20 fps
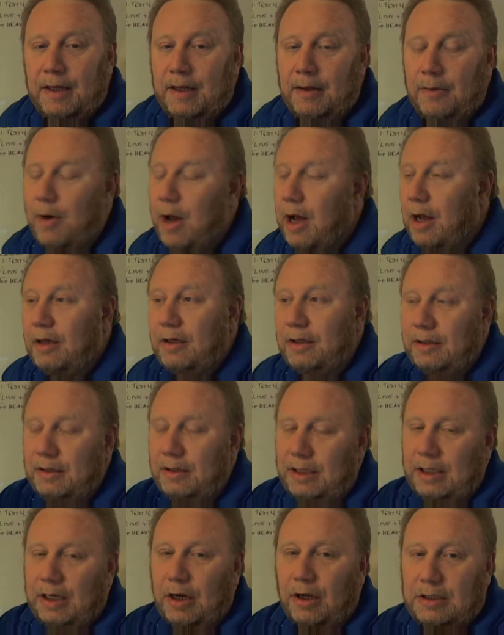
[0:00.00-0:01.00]
Well,
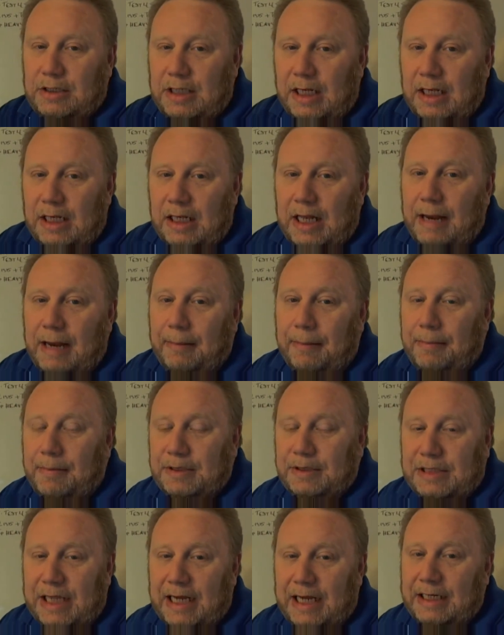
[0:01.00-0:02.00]
it's a labor
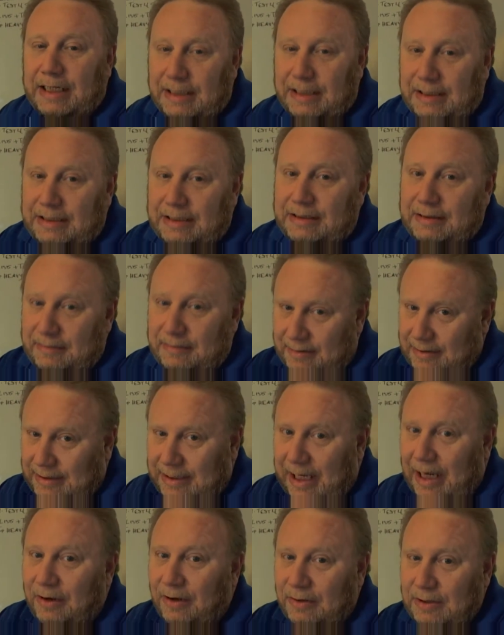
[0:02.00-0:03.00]
percent is
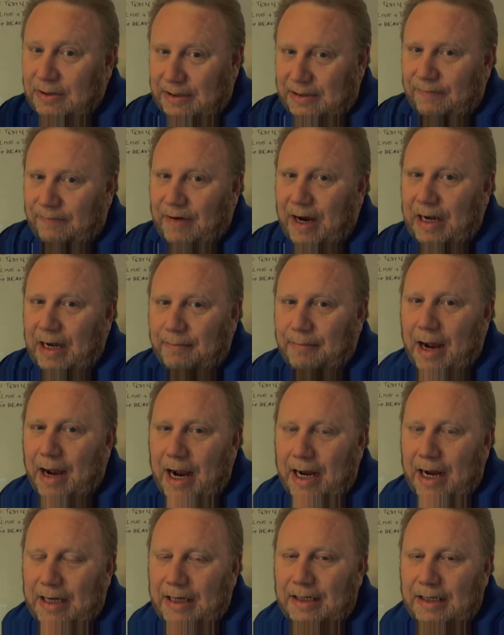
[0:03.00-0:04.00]
sales divided
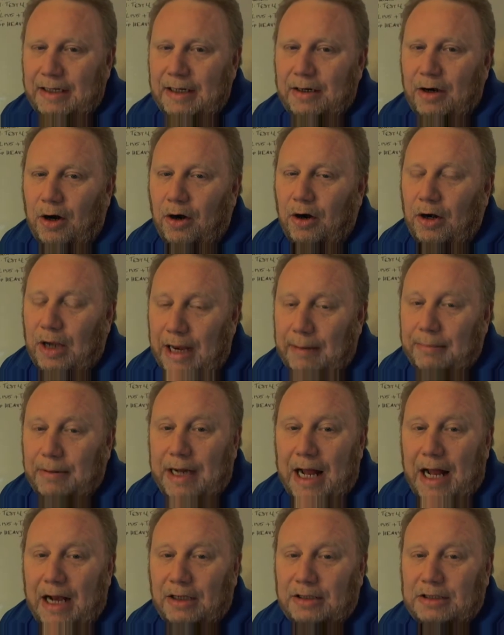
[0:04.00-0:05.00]
by, or labor
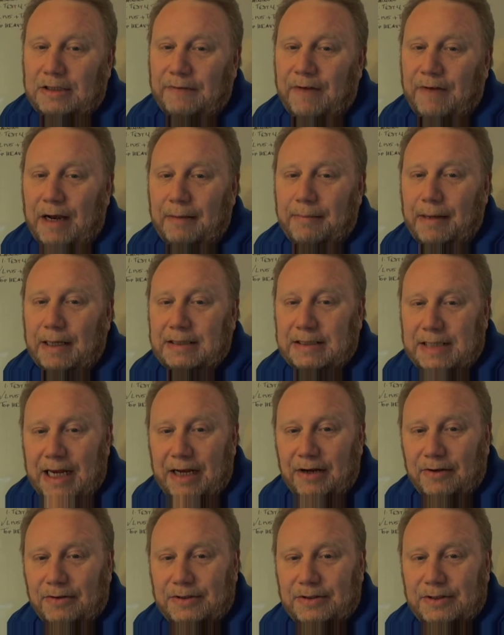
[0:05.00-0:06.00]
dollars divided by
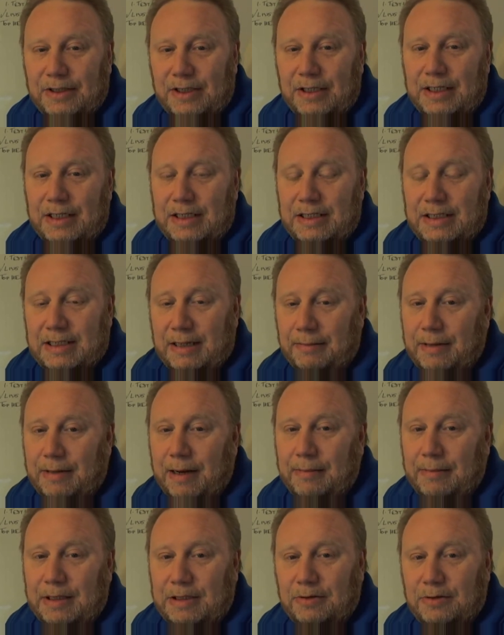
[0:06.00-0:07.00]
sales. Some
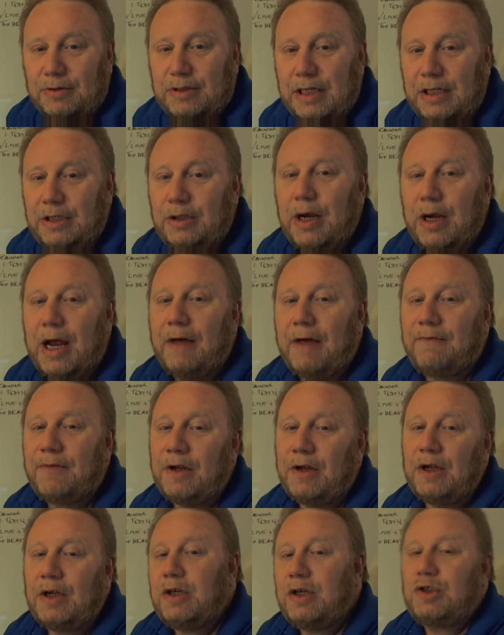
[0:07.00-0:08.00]
companies will say you have,
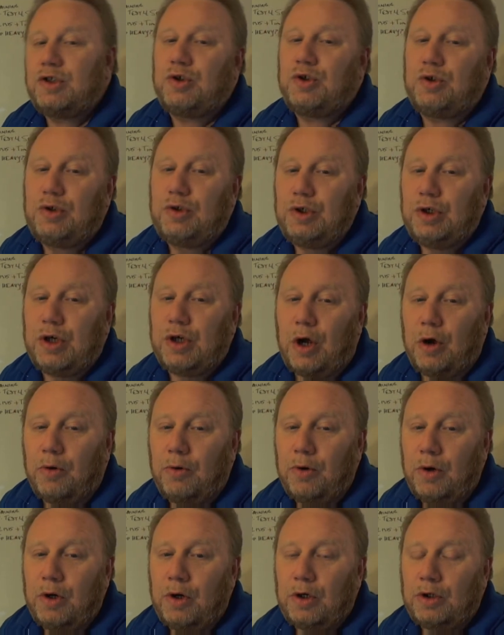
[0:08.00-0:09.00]

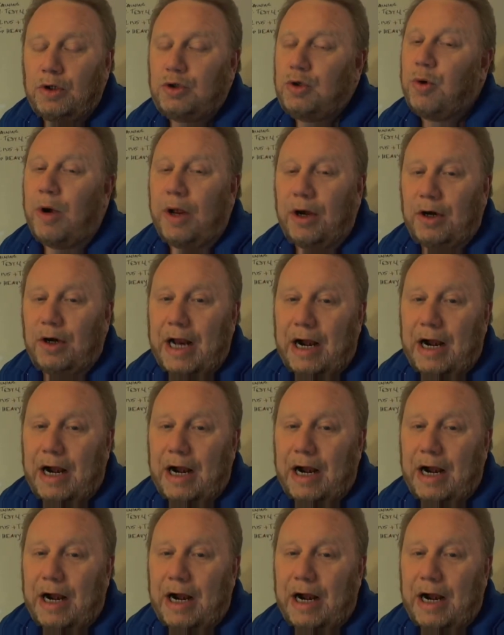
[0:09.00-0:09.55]
200